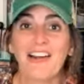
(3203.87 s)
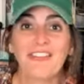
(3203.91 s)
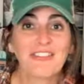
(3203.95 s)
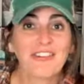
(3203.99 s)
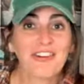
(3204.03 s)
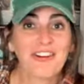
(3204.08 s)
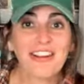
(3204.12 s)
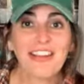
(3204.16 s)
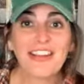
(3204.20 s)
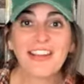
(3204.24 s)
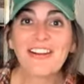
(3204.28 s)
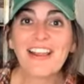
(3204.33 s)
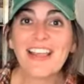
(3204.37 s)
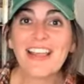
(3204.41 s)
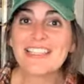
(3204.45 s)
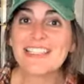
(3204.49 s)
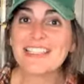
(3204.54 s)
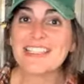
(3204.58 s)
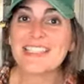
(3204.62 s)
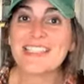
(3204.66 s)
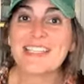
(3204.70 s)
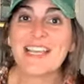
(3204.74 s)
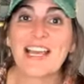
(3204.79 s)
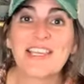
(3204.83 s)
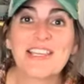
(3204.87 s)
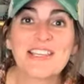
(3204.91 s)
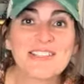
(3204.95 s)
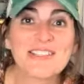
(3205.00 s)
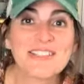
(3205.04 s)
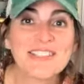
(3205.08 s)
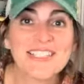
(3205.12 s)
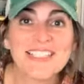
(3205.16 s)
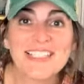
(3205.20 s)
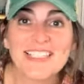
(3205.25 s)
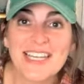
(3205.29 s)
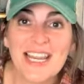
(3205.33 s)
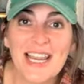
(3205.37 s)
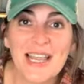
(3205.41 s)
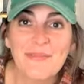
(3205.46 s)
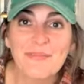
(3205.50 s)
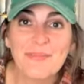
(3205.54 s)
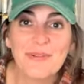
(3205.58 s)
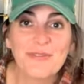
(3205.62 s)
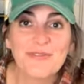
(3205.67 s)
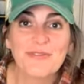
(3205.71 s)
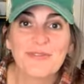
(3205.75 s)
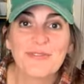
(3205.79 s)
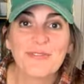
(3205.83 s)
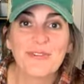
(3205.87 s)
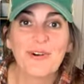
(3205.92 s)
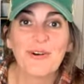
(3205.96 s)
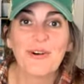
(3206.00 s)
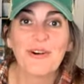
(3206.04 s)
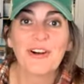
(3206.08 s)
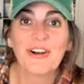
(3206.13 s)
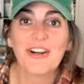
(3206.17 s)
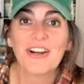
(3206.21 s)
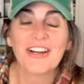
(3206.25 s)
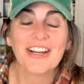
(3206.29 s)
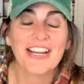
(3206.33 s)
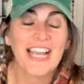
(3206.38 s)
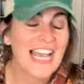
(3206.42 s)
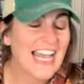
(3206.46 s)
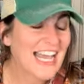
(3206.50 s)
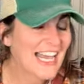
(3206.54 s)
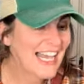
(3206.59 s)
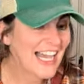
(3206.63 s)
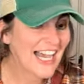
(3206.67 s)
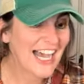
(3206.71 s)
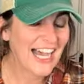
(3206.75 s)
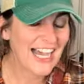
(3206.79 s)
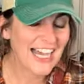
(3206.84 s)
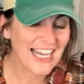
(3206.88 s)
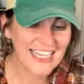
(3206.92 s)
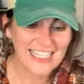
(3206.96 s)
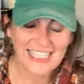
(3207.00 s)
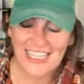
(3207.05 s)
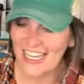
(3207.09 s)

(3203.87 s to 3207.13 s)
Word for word: Every year I, st- I used to stamp them for uh,